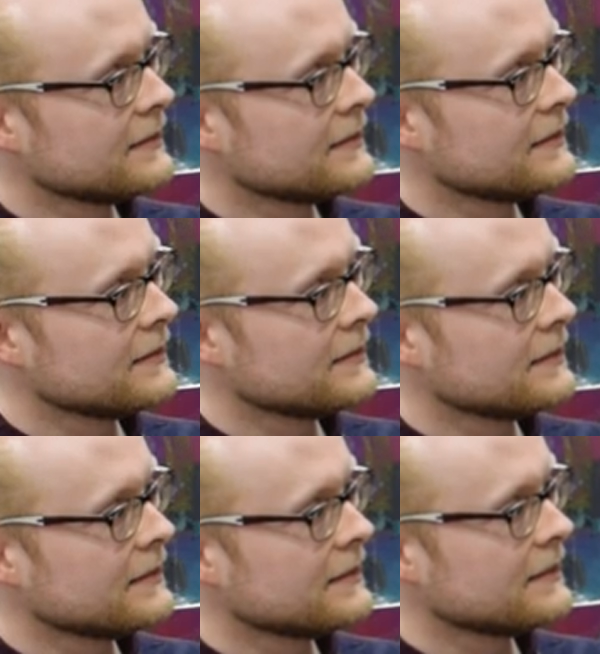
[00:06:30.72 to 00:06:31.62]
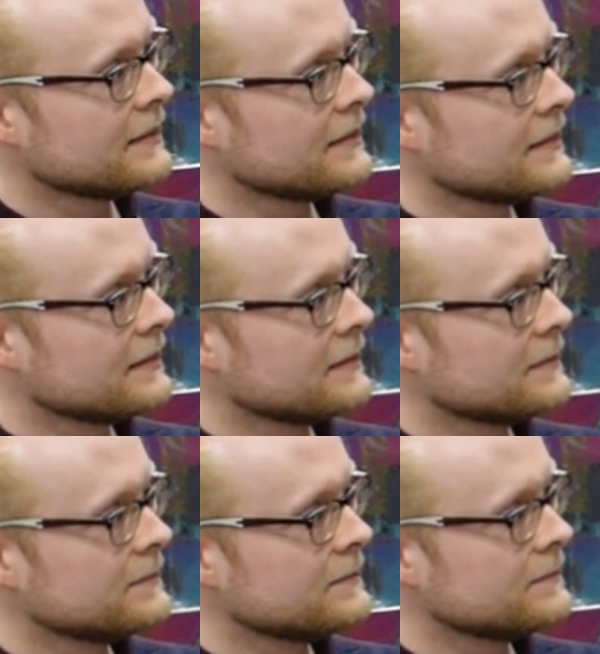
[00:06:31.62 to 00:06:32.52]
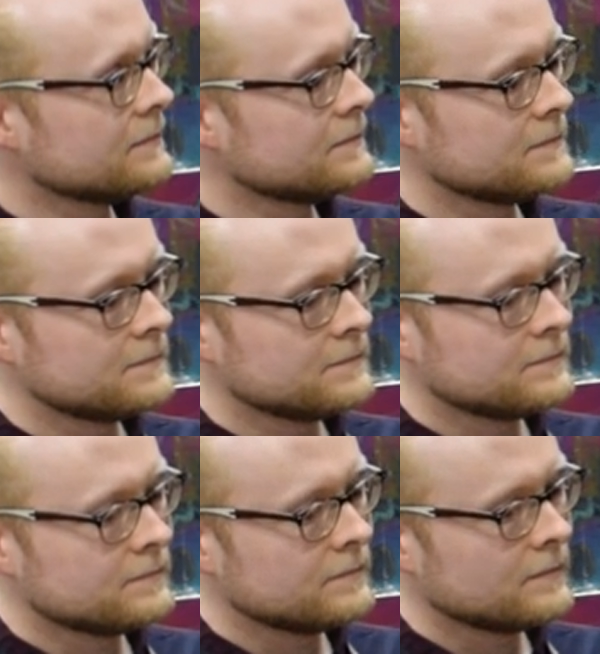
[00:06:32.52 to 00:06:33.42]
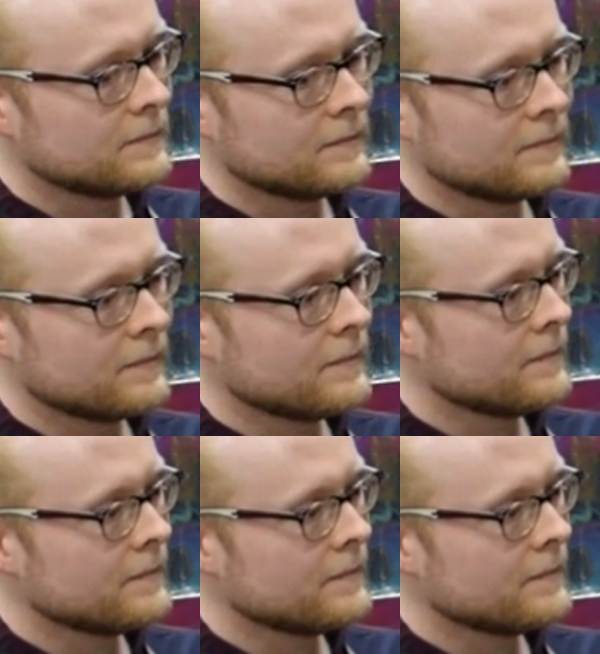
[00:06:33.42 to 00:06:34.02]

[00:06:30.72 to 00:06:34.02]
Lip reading: (not speaking)